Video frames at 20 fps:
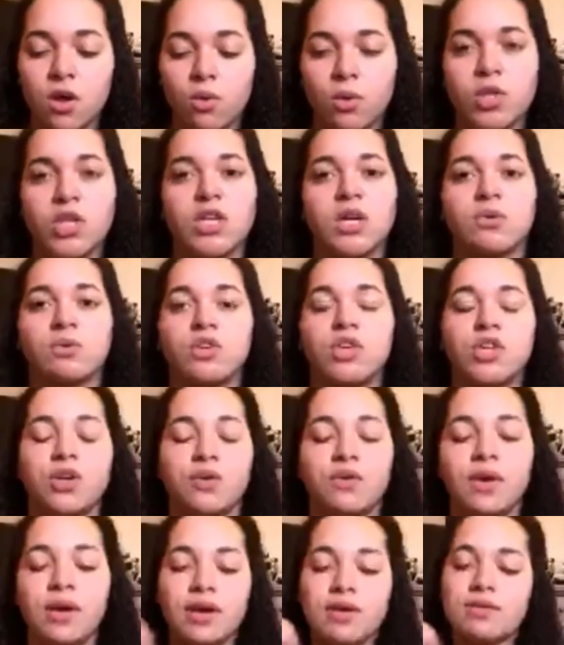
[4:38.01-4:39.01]
which I will show
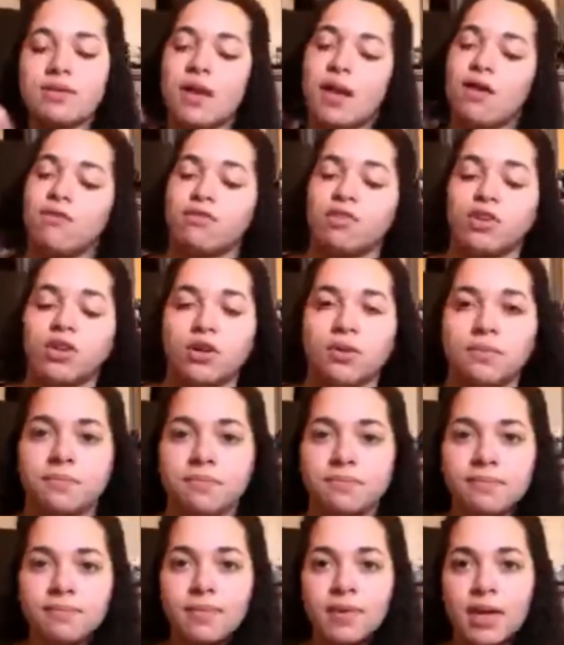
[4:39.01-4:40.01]
you guys after
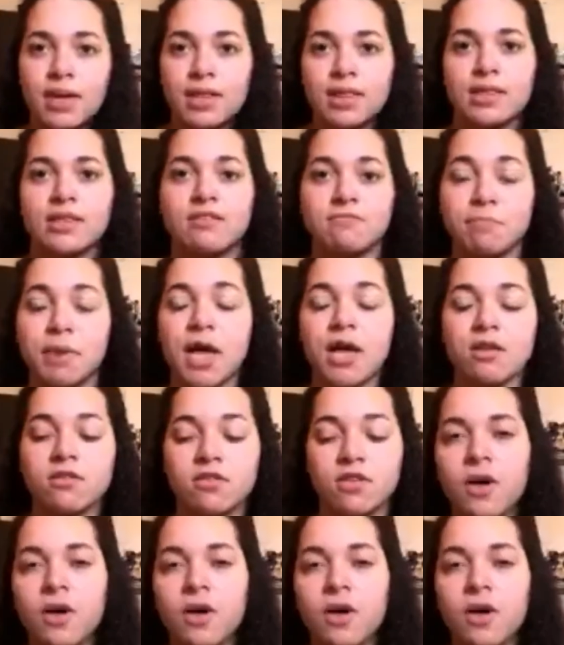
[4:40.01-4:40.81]
this box.